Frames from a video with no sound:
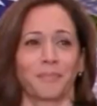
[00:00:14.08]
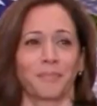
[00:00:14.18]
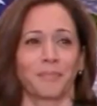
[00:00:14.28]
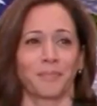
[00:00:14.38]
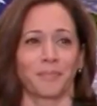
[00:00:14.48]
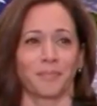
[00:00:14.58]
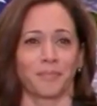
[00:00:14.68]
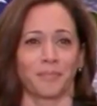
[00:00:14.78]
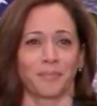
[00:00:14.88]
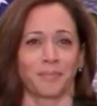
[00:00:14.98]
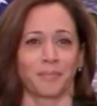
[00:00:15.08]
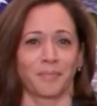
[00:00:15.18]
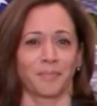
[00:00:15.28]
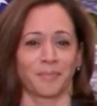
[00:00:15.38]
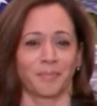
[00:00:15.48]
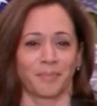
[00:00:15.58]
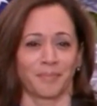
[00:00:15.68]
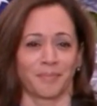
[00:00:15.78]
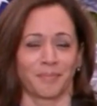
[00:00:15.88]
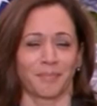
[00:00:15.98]

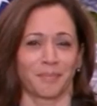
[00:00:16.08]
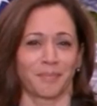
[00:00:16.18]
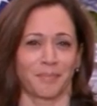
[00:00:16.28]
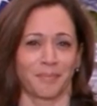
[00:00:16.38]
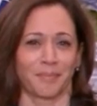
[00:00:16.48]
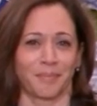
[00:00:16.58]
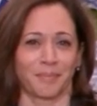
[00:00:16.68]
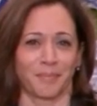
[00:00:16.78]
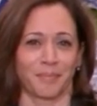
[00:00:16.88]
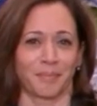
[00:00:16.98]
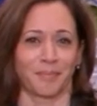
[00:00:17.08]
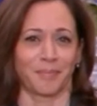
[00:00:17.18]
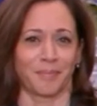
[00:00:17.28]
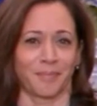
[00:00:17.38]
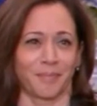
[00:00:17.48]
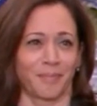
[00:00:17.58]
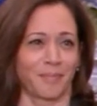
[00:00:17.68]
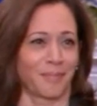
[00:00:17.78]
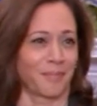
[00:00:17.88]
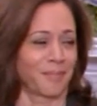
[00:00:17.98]

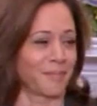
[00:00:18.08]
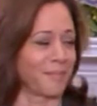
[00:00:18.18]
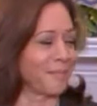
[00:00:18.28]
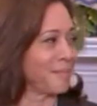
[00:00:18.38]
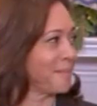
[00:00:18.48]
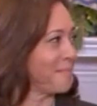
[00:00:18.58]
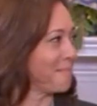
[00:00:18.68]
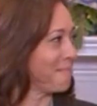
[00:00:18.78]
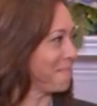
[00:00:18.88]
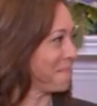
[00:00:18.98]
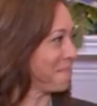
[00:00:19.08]
(silent)